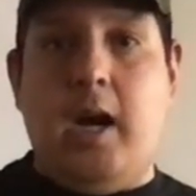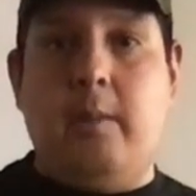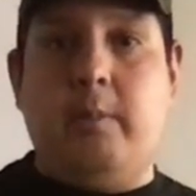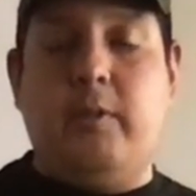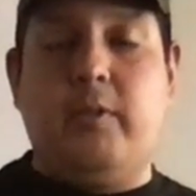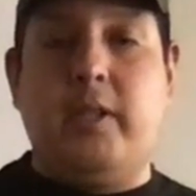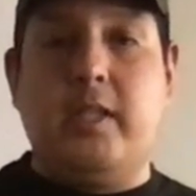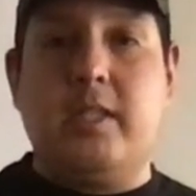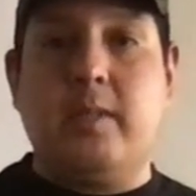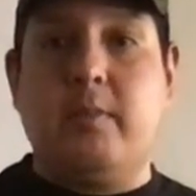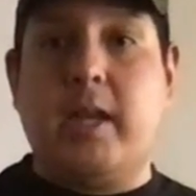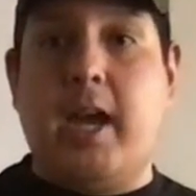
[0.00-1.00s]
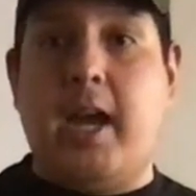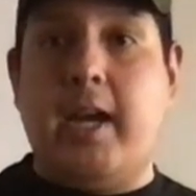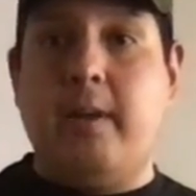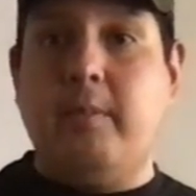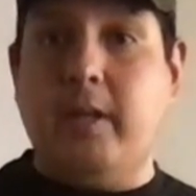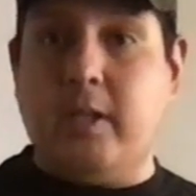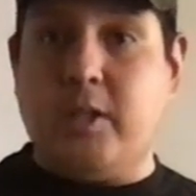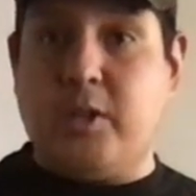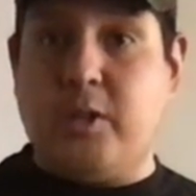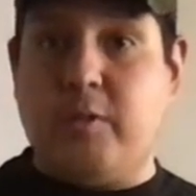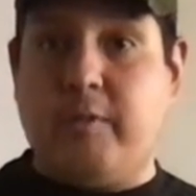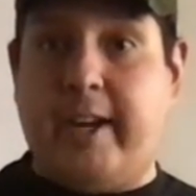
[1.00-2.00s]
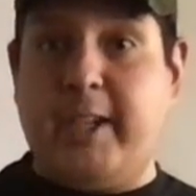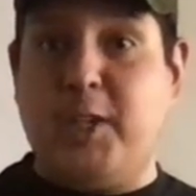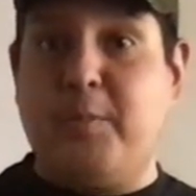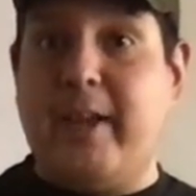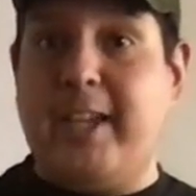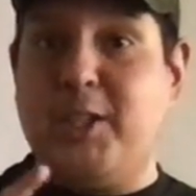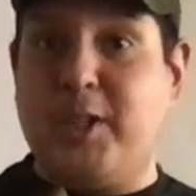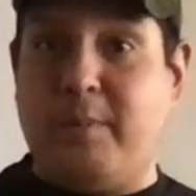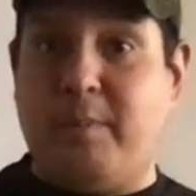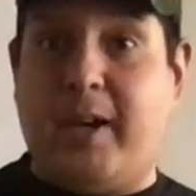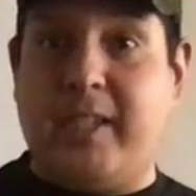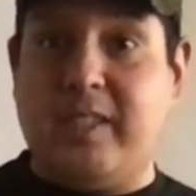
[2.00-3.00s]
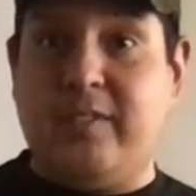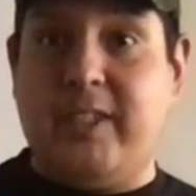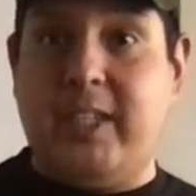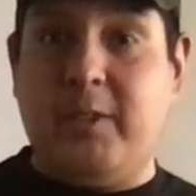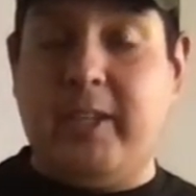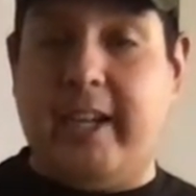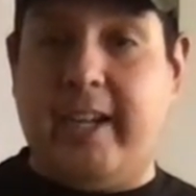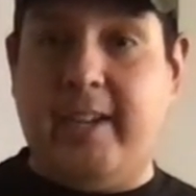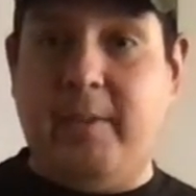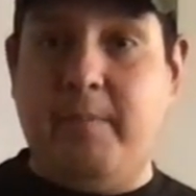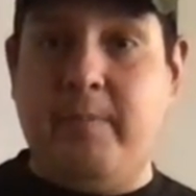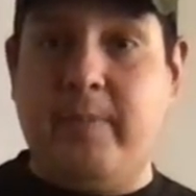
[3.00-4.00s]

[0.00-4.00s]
If you need some time to find a new page, you can pause the video here.